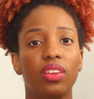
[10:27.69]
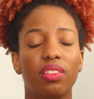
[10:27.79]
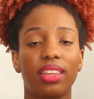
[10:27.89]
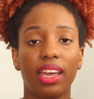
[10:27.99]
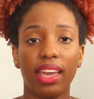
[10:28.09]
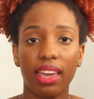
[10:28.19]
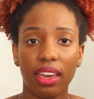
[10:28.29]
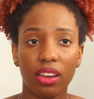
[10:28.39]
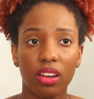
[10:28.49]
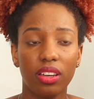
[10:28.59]
their
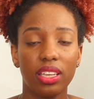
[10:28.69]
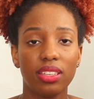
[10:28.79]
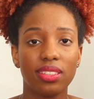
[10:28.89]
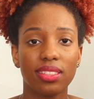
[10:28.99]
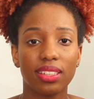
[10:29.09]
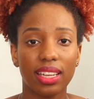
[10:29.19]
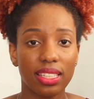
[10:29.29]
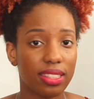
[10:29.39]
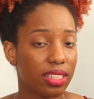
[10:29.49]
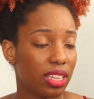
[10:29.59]
hair is
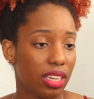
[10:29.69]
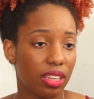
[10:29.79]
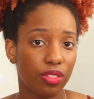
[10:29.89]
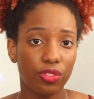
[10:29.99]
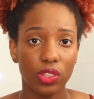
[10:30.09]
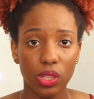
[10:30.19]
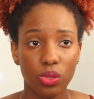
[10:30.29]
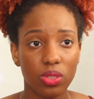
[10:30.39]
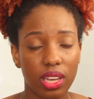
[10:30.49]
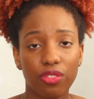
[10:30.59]
nicely
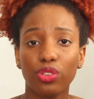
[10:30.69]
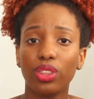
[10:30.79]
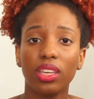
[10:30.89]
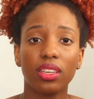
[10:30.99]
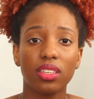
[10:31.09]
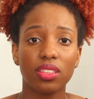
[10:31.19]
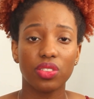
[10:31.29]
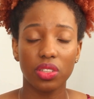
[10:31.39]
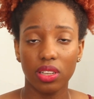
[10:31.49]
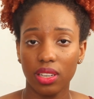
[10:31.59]
infused, everything
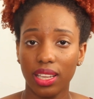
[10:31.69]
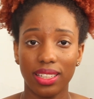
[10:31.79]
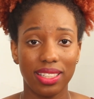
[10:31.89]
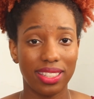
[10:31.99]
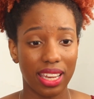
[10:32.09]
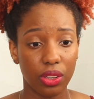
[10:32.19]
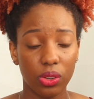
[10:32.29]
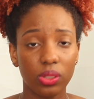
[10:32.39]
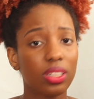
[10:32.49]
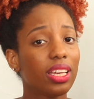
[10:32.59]
is good and
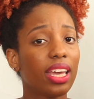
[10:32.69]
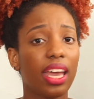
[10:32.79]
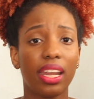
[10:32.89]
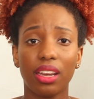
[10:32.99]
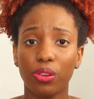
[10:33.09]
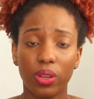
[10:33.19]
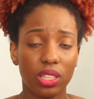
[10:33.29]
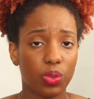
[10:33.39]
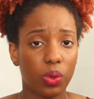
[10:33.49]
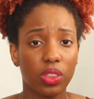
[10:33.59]
detangled, and I
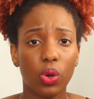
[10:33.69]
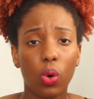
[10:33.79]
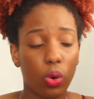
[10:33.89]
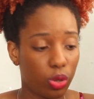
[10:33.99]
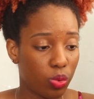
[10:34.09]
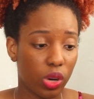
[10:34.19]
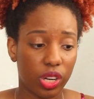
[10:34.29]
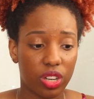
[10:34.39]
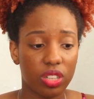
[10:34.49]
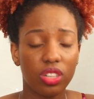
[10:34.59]
rinse with cold
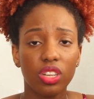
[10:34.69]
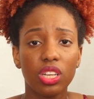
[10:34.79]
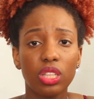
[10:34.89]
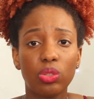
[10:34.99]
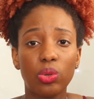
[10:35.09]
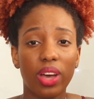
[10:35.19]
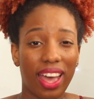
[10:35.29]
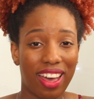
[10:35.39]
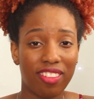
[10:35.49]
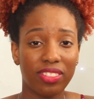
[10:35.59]
water to
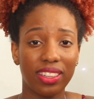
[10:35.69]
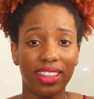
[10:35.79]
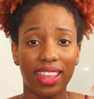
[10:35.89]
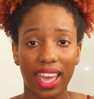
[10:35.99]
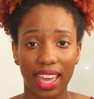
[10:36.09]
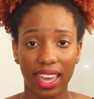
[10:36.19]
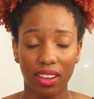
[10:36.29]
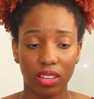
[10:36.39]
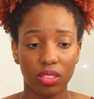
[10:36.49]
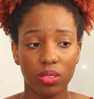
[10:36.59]
have that
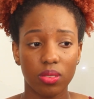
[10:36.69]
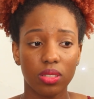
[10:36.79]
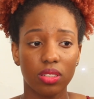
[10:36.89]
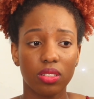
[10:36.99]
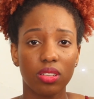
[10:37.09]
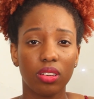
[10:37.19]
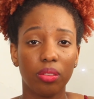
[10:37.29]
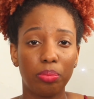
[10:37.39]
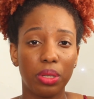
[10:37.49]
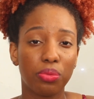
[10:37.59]
hair
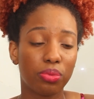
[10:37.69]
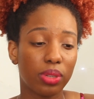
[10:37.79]
be